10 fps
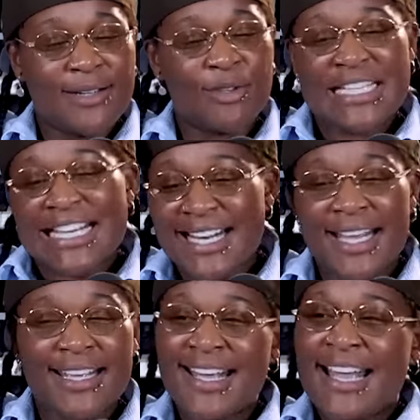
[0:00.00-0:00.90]
was
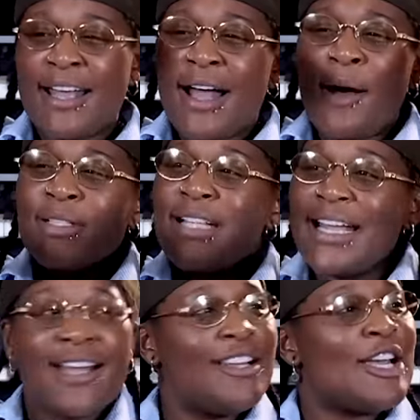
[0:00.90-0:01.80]
like, I was just
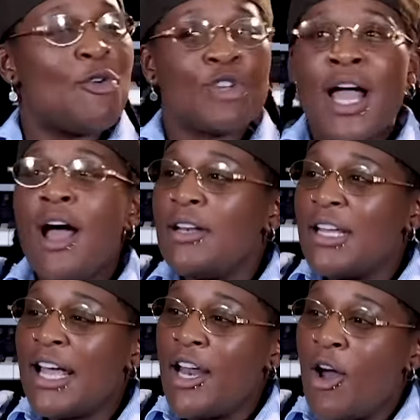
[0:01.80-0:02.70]
like, yo, y'all,
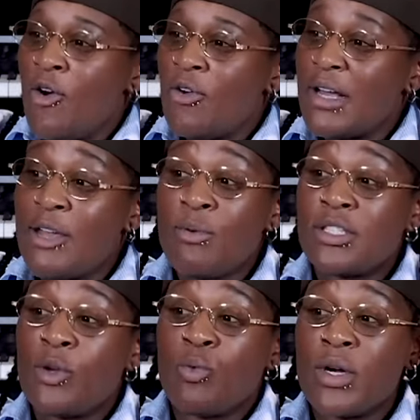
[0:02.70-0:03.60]
hello? It
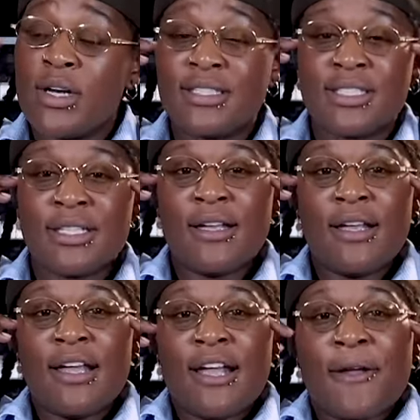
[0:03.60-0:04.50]
was the weirdest.
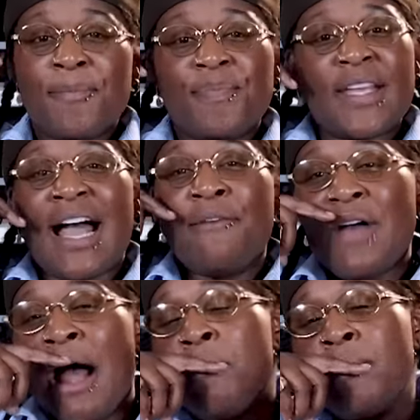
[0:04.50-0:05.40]

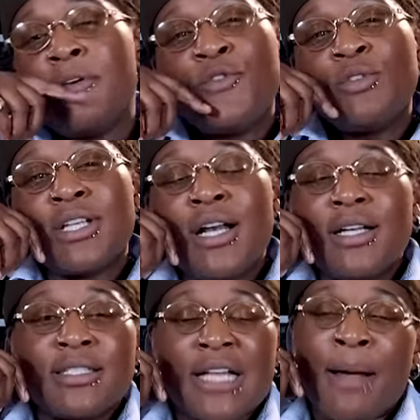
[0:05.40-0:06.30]
I remember a few
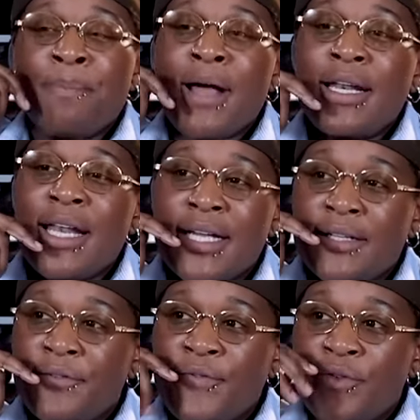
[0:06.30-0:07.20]
times I probably
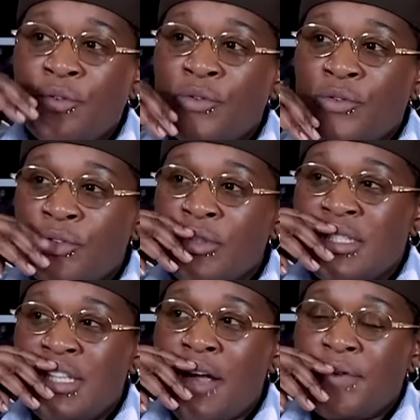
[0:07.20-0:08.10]
like,
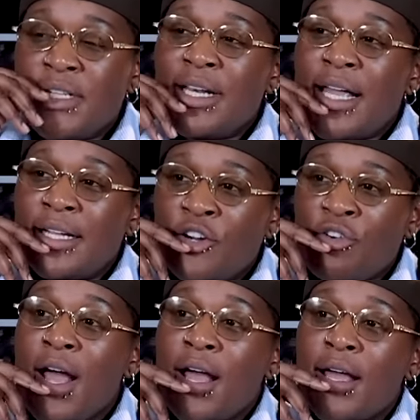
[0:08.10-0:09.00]
definitely like
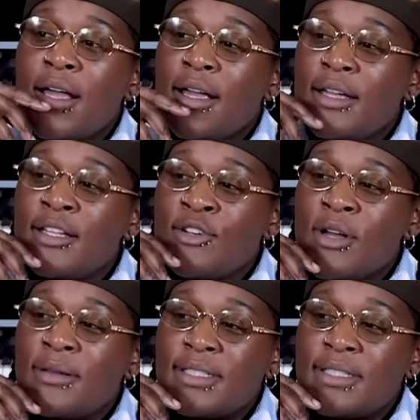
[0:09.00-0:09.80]
cried, you know what